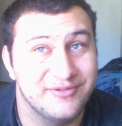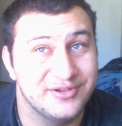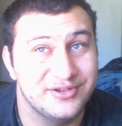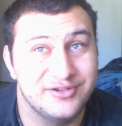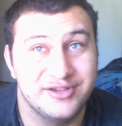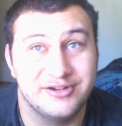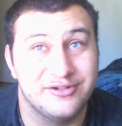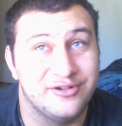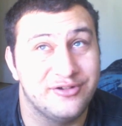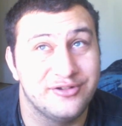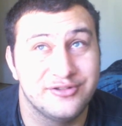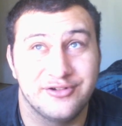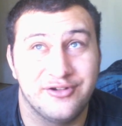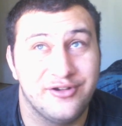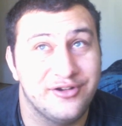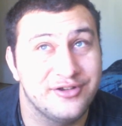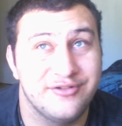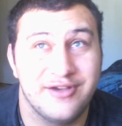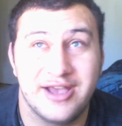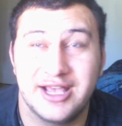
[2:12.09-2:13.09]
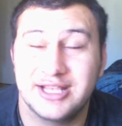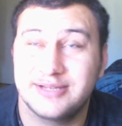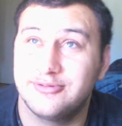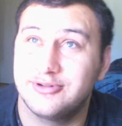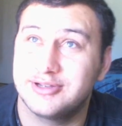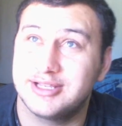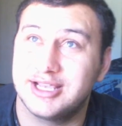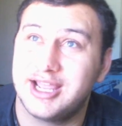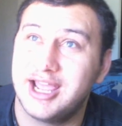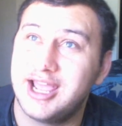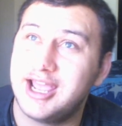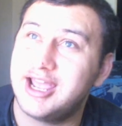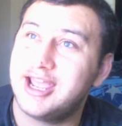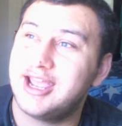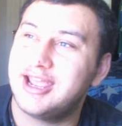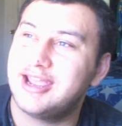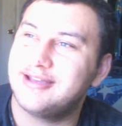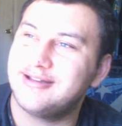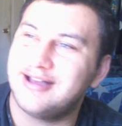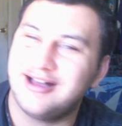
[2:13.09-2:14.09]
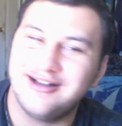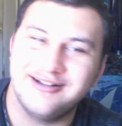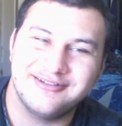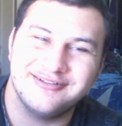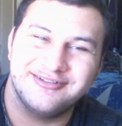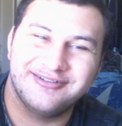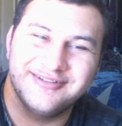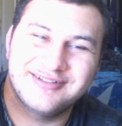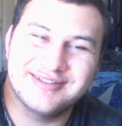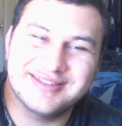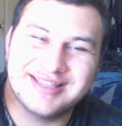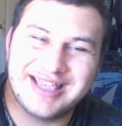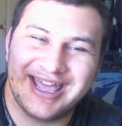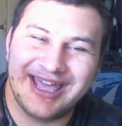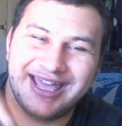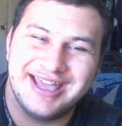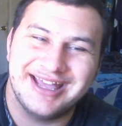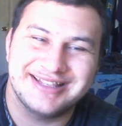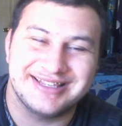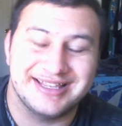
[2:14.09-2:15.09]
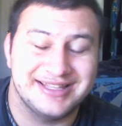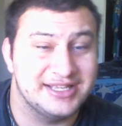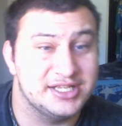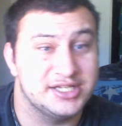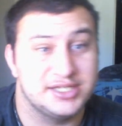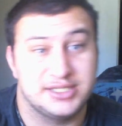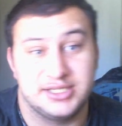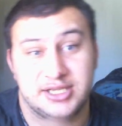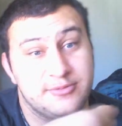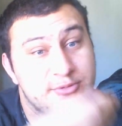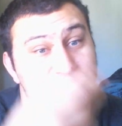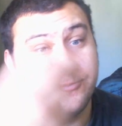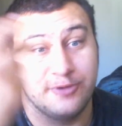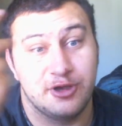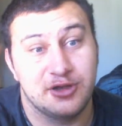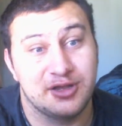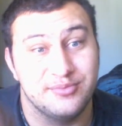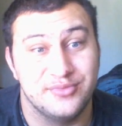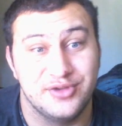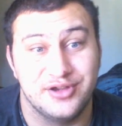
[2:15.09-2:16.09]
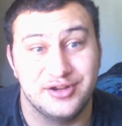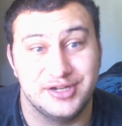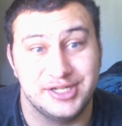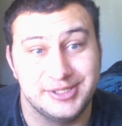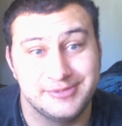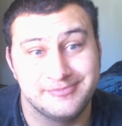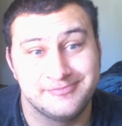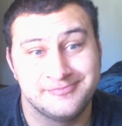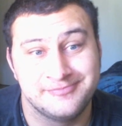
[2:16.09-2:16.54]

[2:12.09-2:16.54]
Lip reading: When you get older, all you ask for is like, hey, uncles, aunts, and they just give you fucking money.